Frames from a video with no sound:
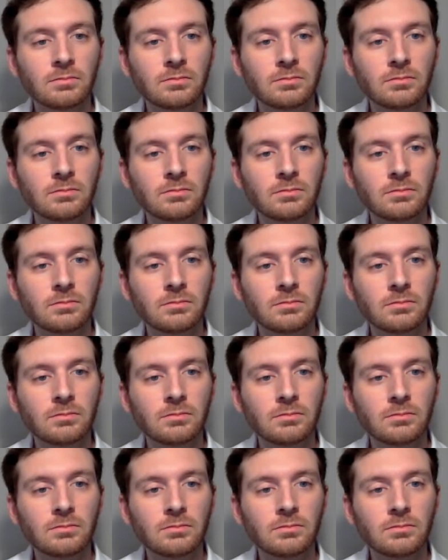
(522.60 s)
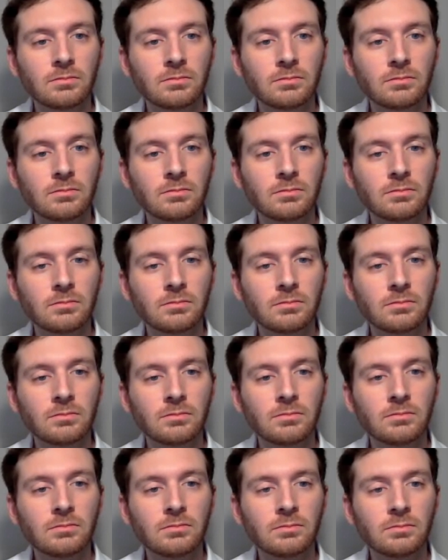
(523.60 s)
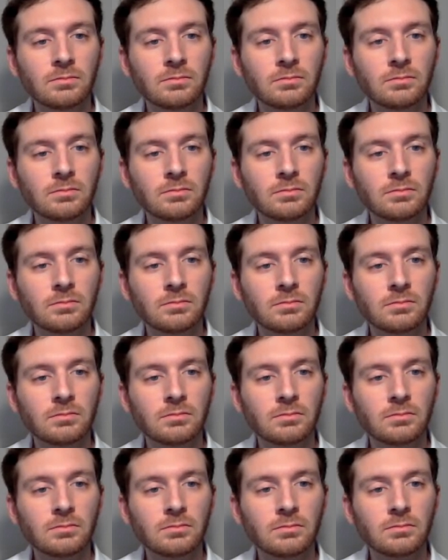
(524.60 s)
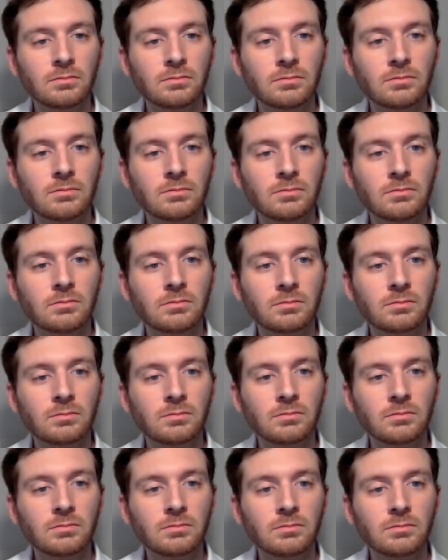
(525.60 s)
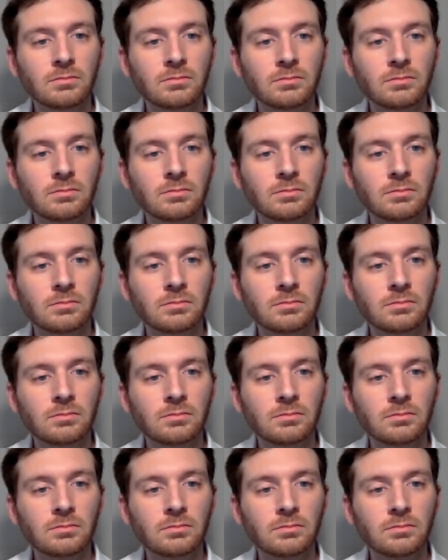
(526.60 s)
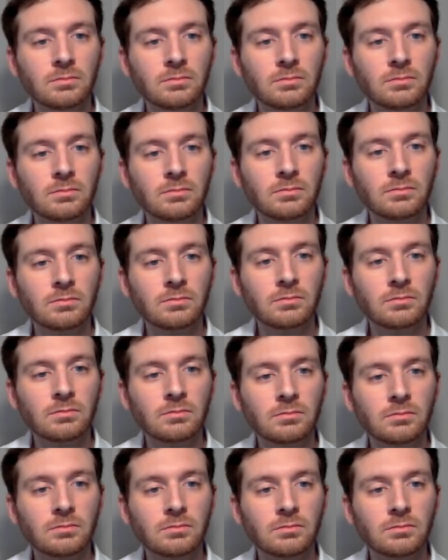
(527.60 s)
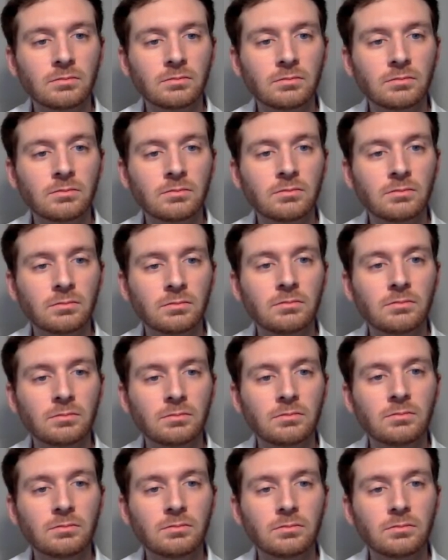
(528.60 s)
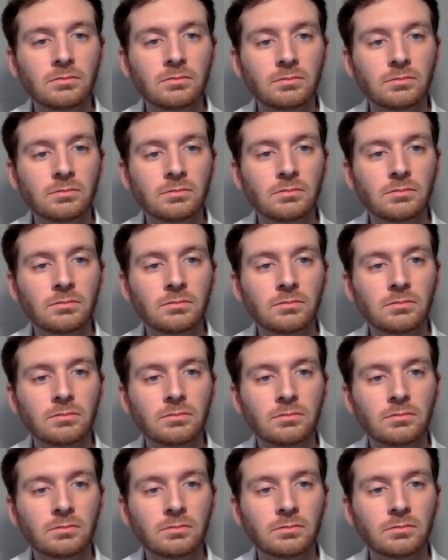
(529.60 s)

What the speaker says: (silent)